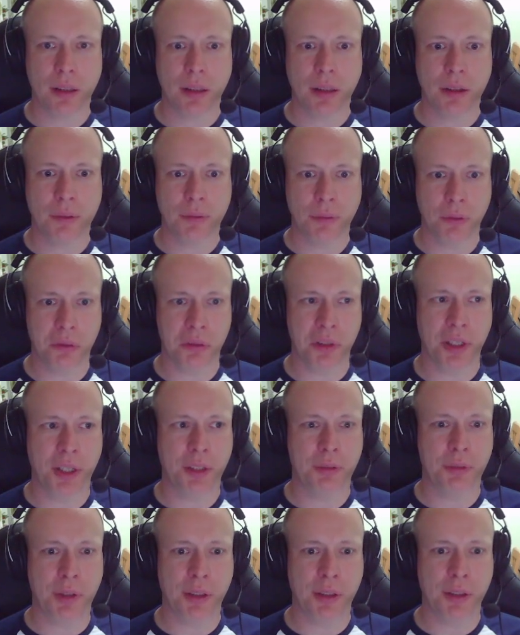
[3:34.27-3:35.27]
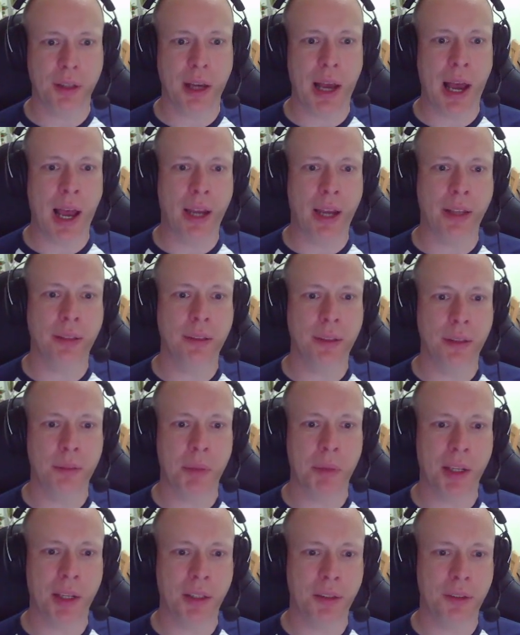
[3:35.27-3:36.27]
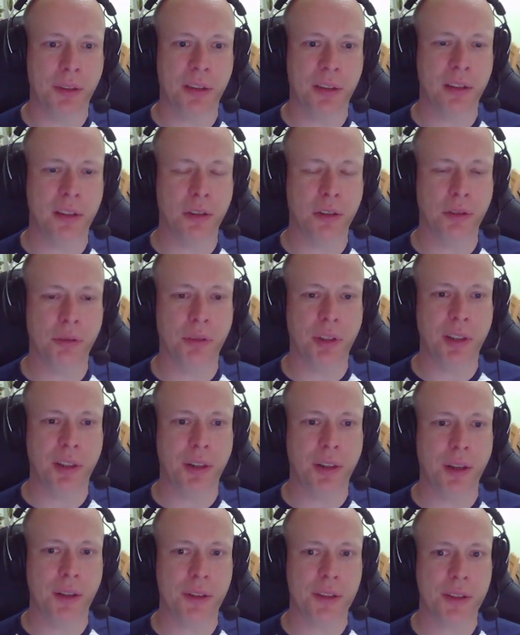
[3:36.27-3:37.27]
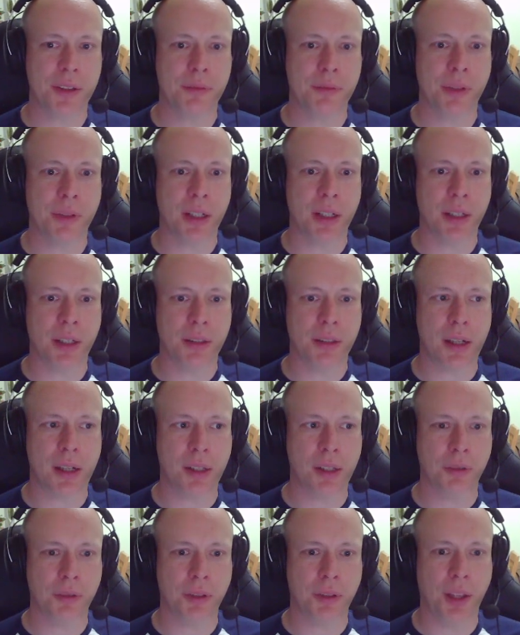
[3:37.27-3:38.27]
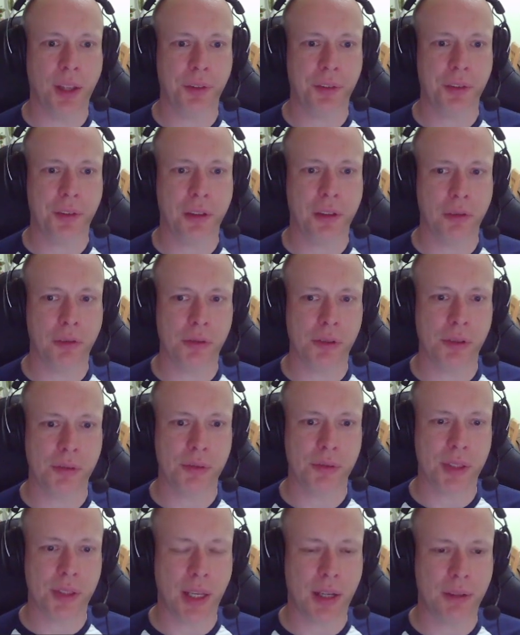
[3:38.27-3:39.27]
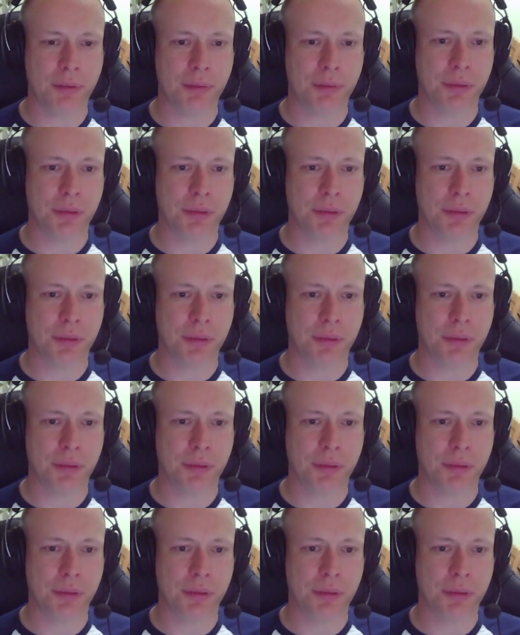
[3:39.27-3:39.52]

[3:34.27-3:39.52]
for that one, I did my internal unit tests where I tried to test loads of stuff